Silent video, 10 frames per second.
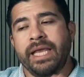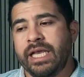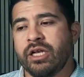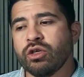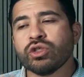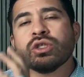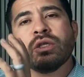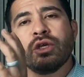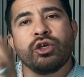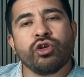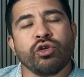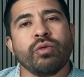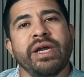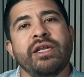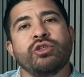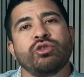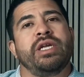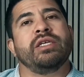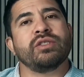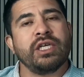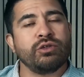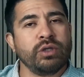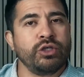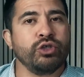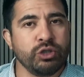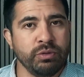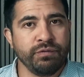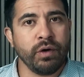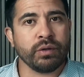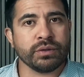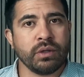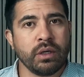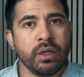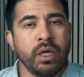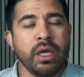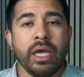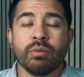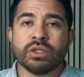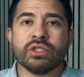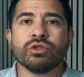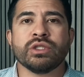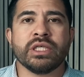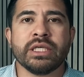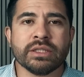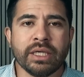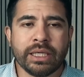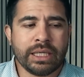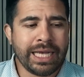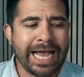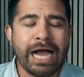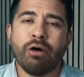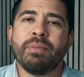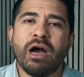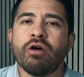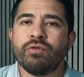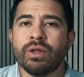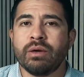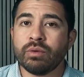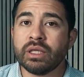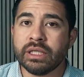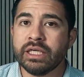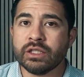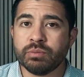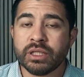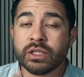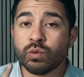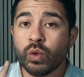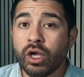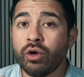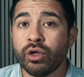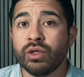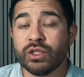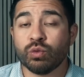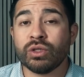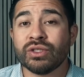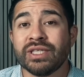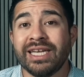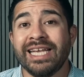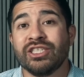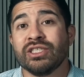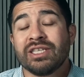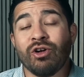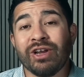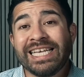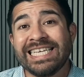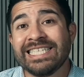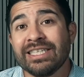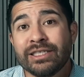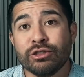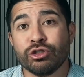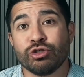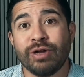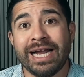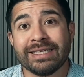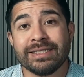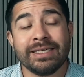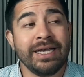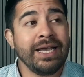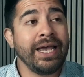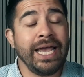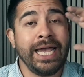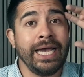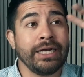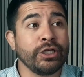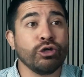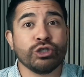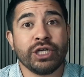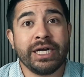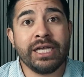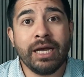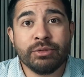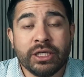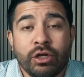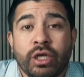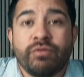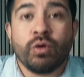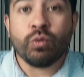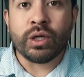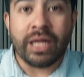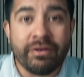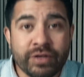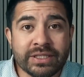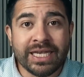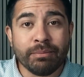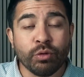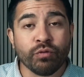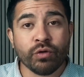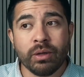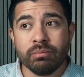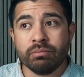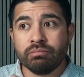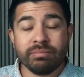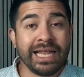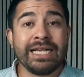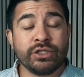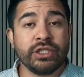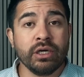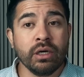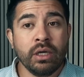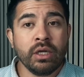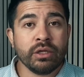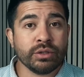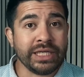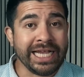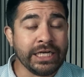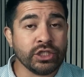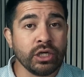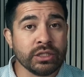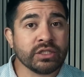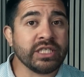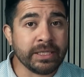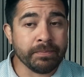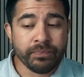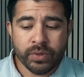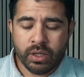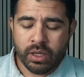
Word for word: here's the curated training schedule that you should be focused on. And what's interesting is like how powerful that really is, because we all know this, real estate agents are easily distracted and go shiny object. I'll give you a real life example from last year. There was an agent on the team